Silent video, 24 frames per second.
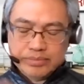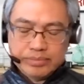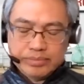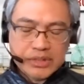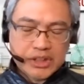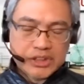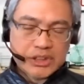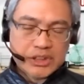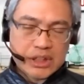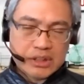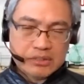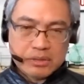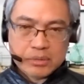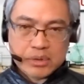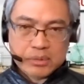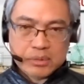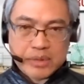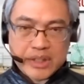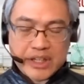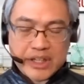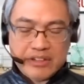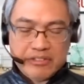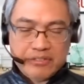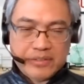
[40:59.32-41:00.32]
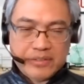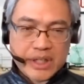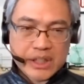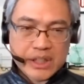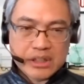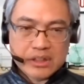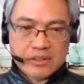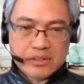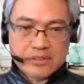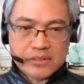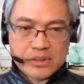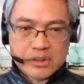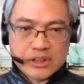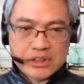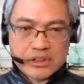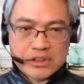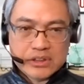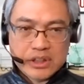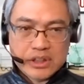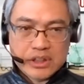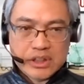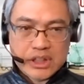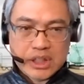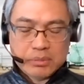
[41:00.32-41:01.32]
Aside from the fact, of course,
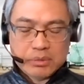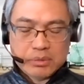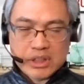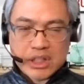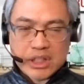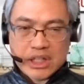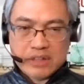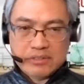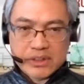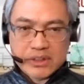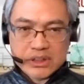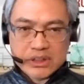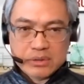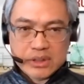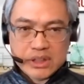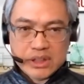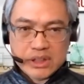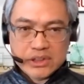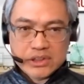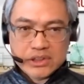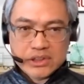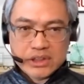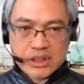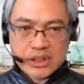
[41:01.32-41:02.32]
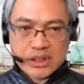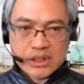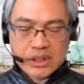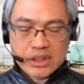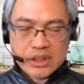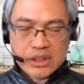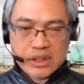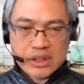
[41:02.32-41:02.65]
demographics wise, that